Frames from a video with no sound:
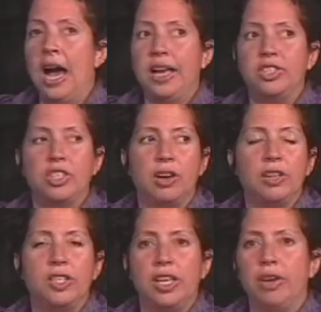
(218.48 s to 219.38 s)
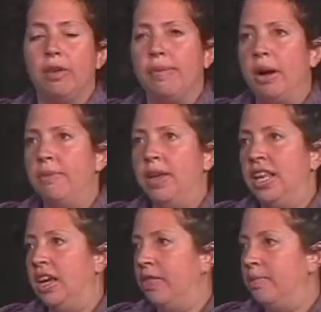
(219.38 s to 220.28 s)
I started to hear about
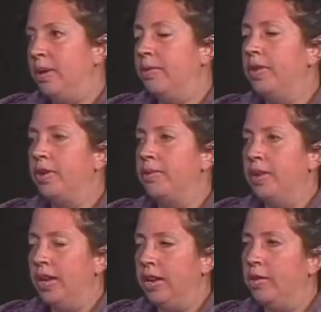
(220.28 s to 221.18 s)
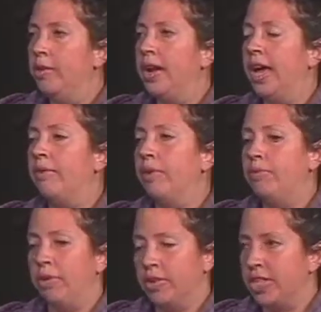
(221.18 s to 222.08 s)
many other people in the community who had had
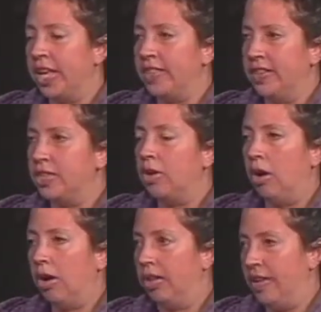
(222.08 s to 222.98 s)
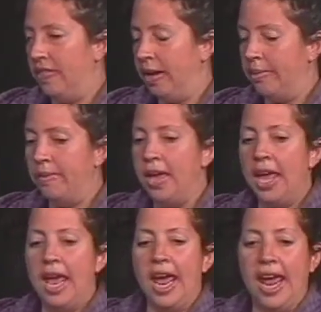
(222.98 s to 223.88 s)
reports like this called on them.
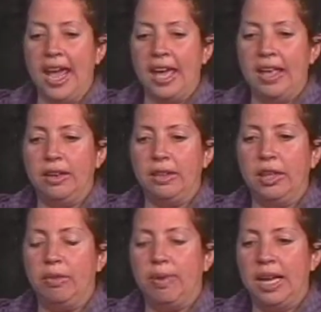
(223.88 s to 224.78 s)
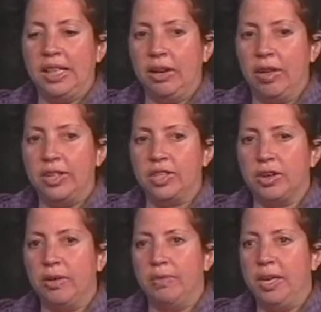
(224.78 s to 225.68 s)
And little by little, I
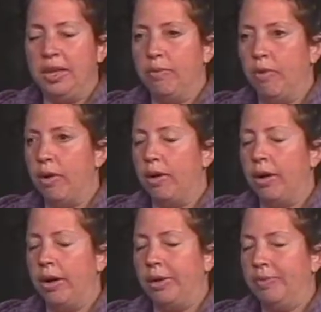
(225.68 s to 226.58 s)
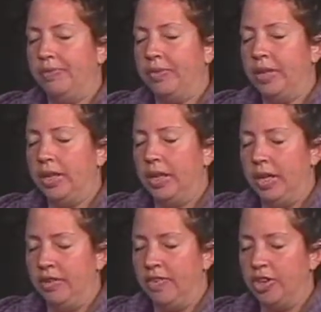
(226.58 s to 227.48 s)
started meeting more
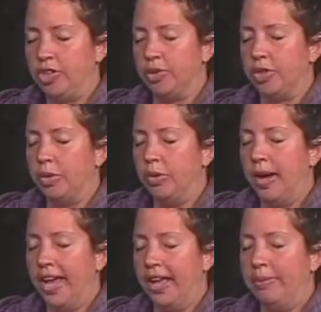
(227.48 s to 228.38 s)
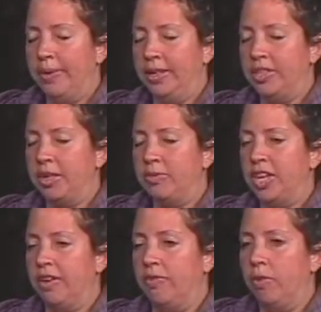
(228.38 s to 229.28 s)
individuals who had been
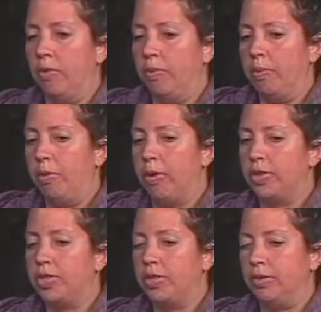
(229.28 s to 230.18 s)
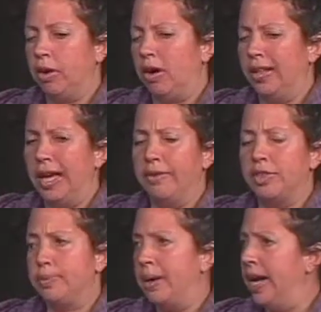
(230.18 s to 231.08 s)
subject of reports called out of
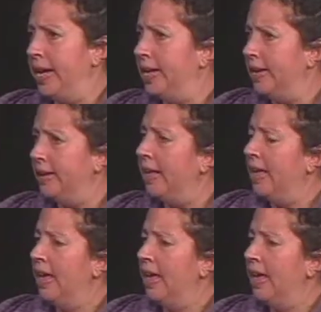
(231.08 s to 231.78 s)
spite, and